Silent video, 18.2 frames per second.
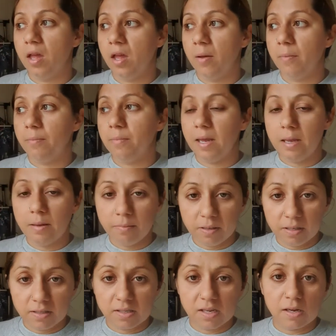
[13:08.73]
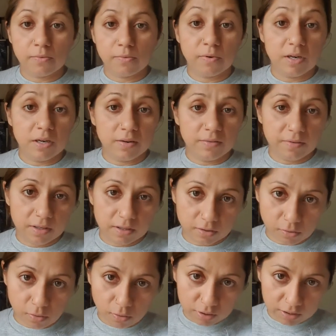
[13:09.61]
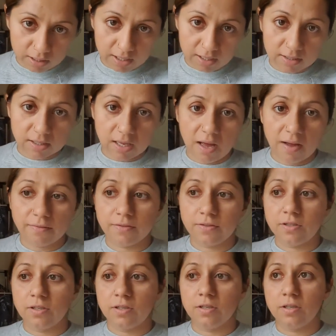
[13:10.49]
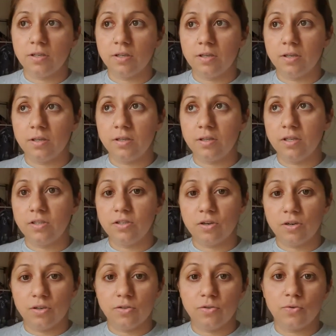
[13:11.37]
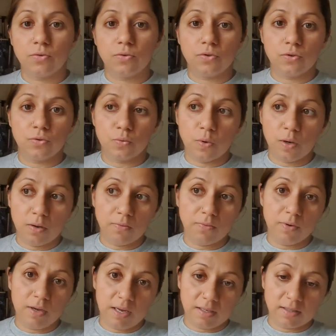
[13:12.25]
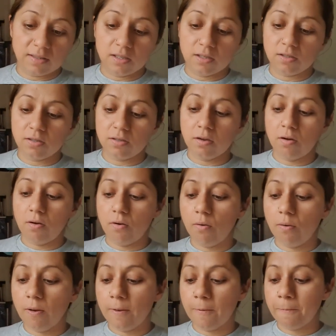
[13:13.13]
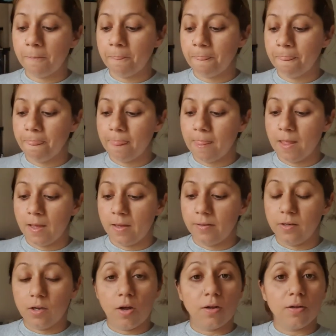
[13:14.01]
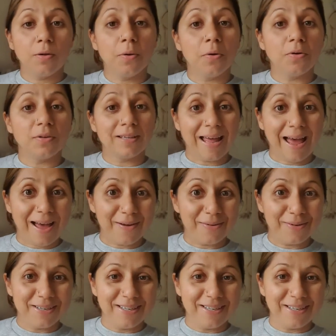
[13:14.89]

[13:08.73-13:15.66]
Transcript: babies get rid of this colics after they turn 12 weeks, so not long now.